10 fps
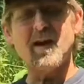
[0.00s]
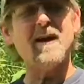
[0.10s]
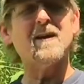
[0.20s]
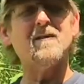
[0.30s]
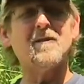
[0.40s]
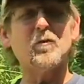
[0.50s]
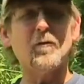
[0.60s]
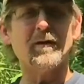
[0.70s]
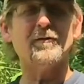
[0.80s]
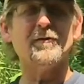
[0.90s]
I had a lot of
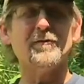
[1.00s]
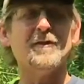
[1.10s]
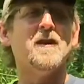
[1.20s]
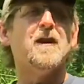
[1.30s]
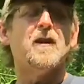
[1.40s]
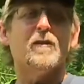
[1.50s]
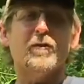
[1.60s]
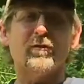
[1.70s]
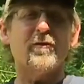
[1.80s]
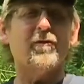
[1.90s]
questions.
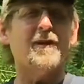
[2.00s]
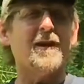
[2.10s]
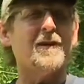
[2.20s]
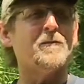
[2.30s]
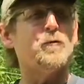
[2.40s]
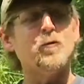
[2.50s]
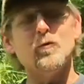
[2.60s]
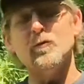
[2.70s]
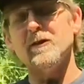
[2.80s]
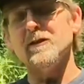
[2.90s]
Looked online,
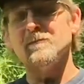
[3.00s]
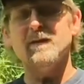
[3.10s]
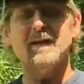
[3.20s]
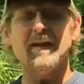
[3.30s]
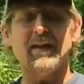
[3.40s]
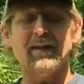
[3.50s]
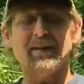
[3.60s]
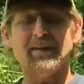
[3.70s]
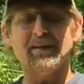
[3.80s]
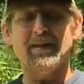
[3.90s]
Googled it,
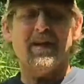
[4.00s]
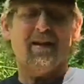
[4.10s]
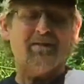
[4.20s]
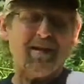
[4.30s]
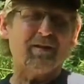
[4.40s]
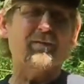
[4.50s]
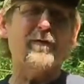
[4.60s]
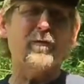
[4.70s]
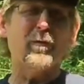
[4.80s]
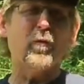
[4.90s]
and found a
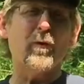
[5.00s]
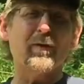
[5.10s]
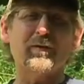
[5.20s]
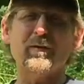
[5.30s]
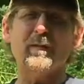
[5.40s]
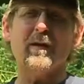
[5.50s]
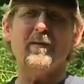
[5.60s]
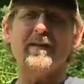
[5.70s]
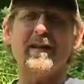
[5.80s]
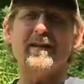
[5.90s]
few of the questions, but I
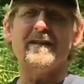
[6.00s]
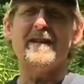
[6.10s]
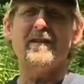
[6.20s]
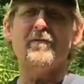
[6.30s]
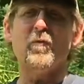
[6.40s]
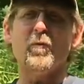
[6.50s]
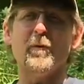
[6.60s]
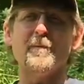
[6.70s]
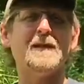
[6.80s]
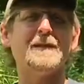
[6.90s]
really had to dig
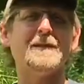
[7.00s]
for them.